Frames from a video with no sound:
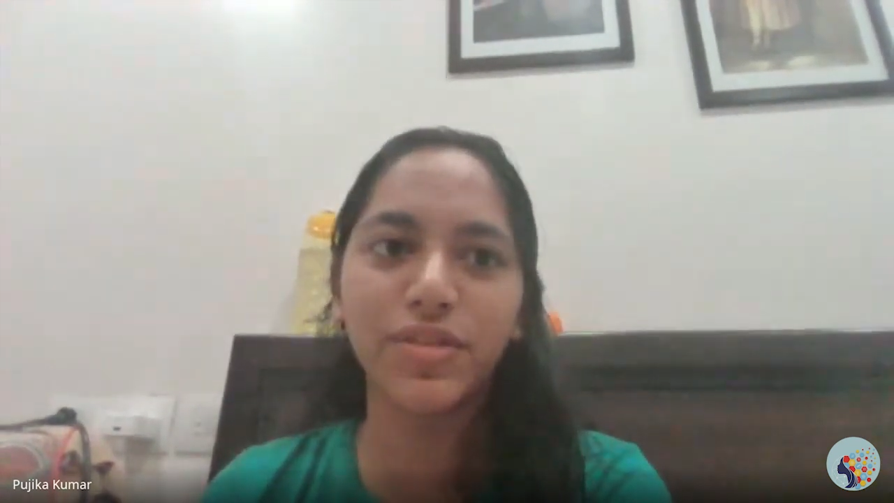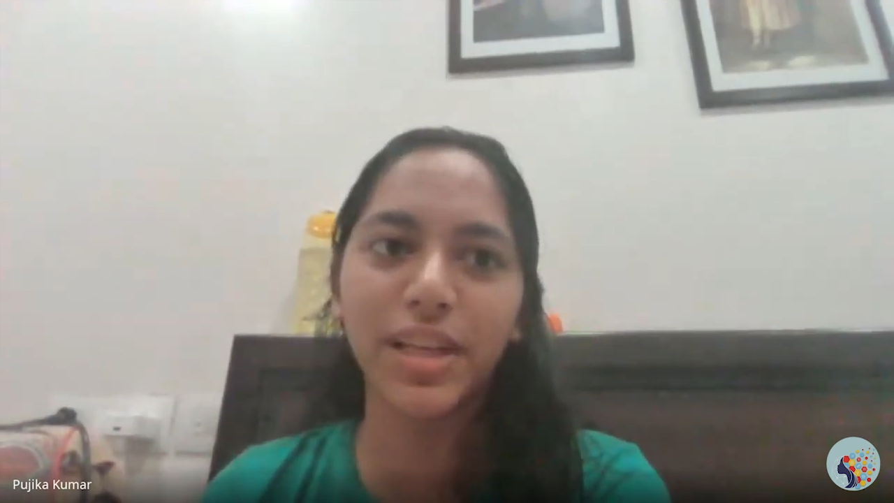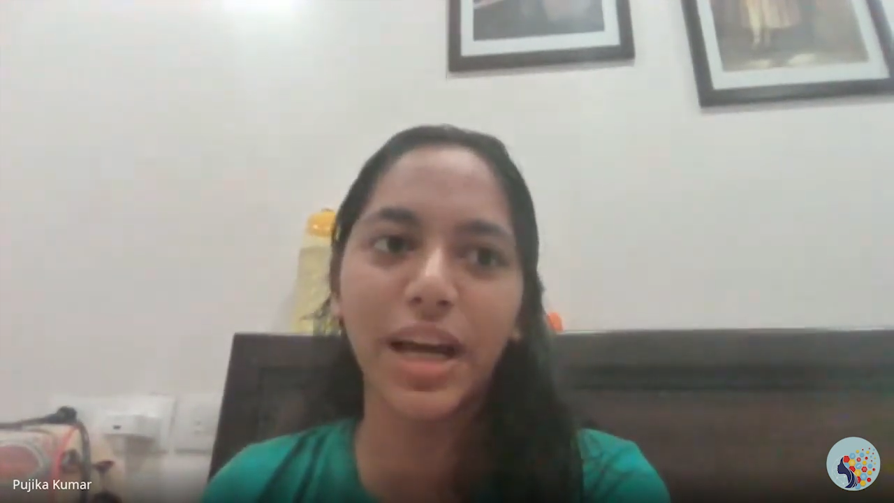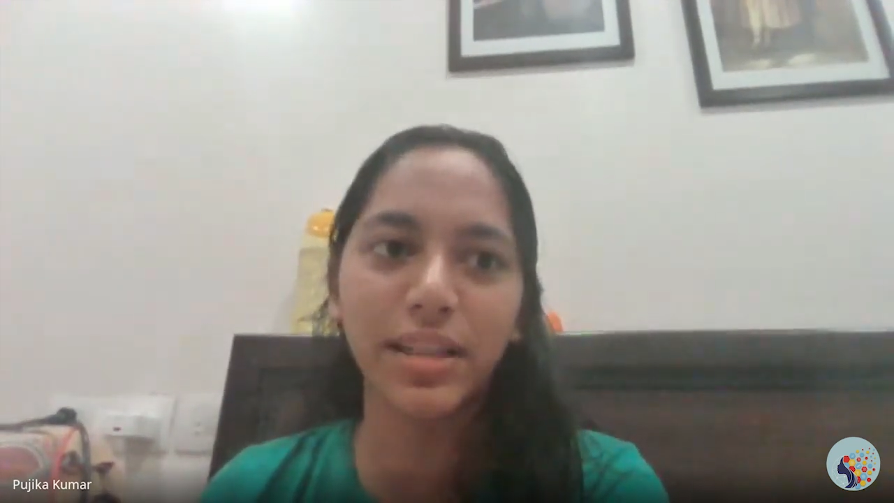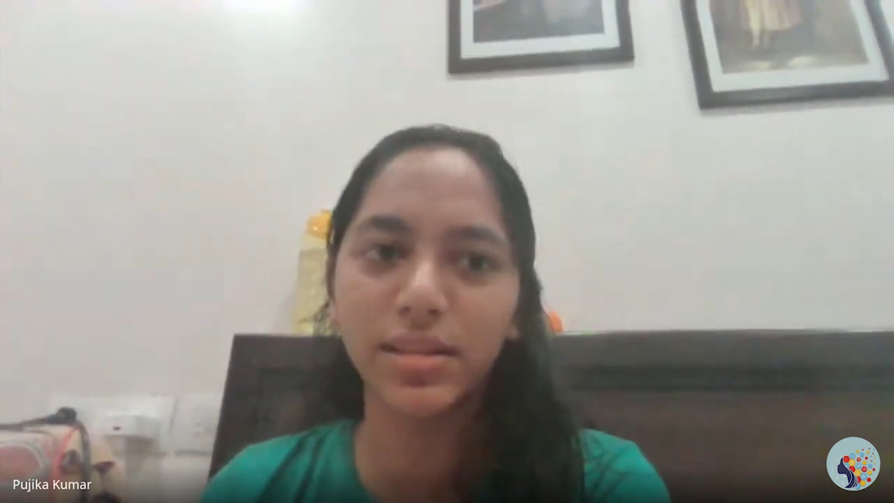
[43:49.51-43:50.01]

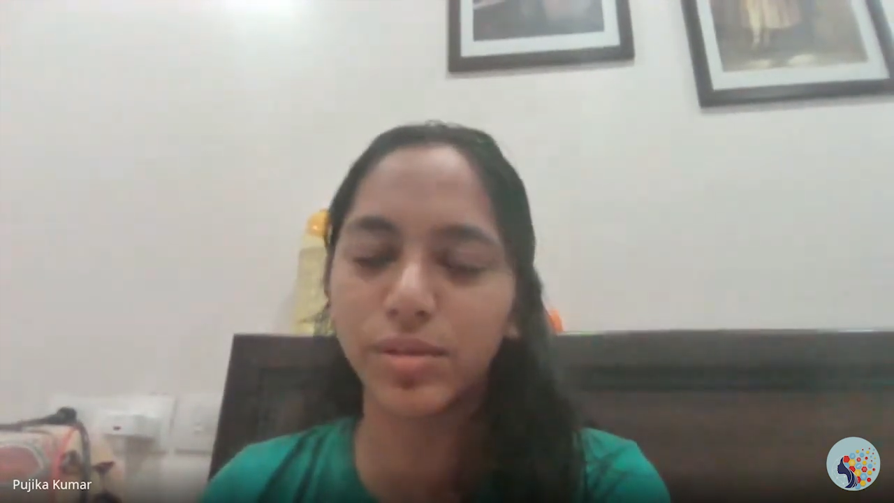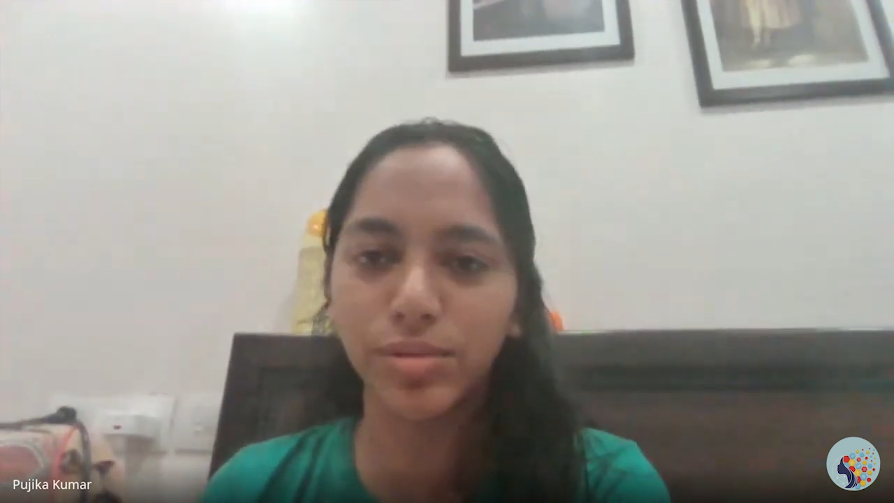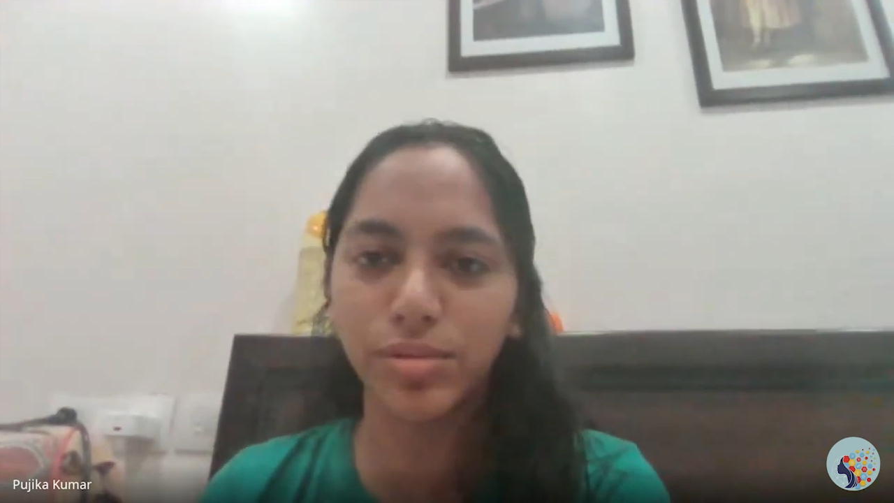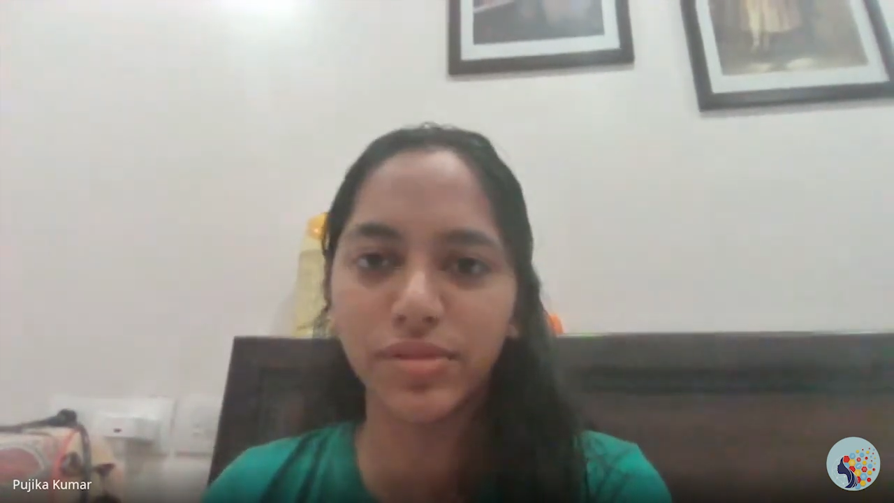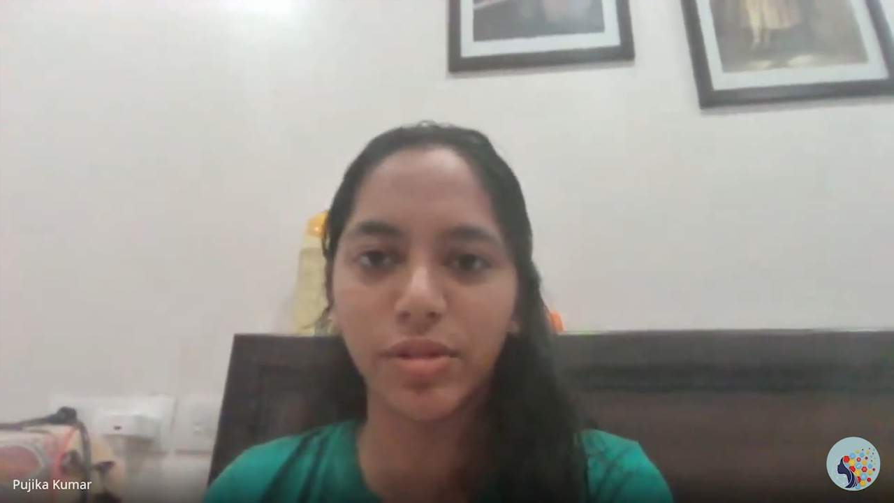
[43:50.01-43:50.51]
which we had in the
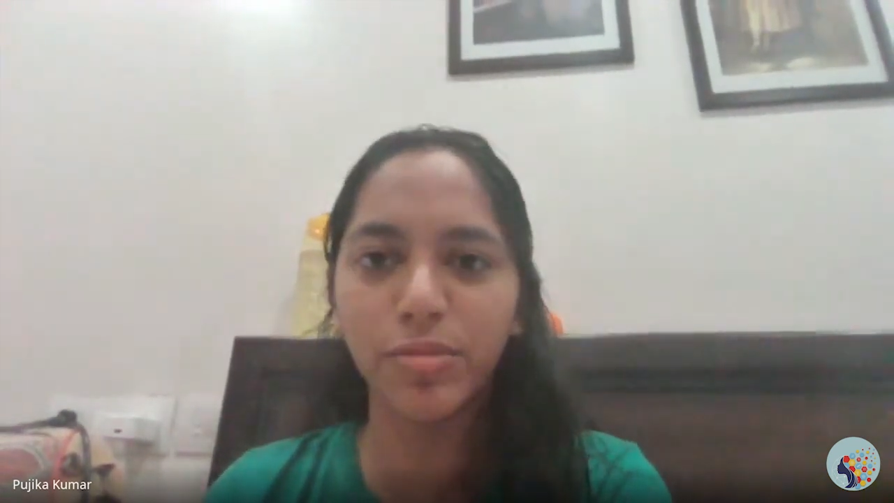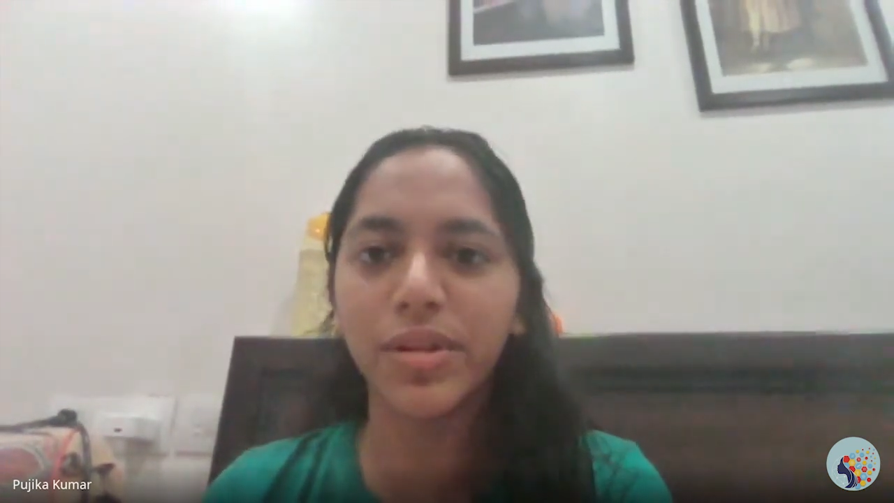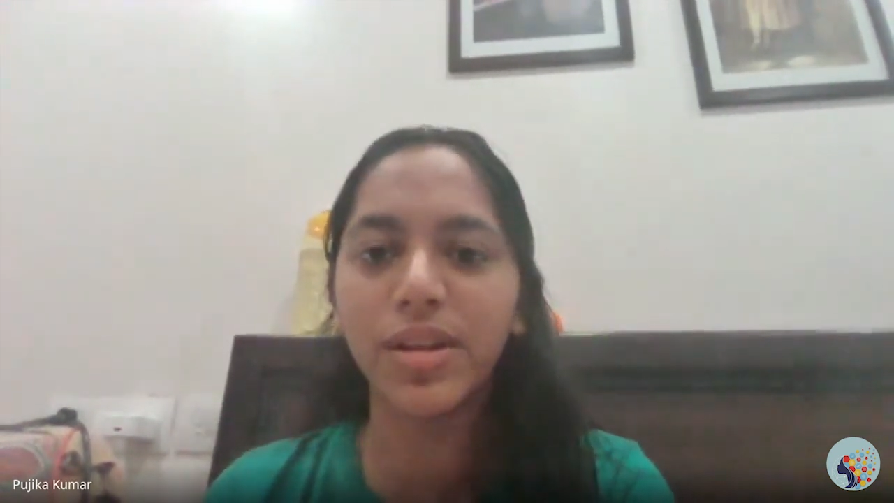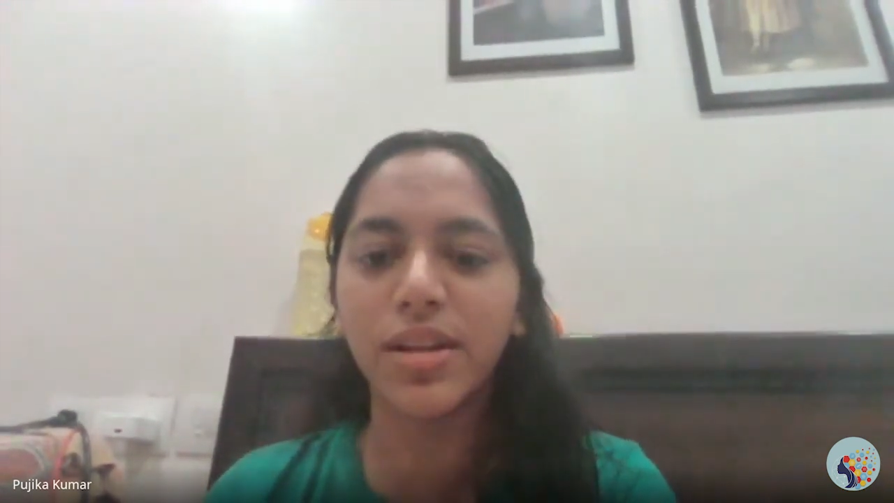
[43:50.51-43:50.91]
Google form.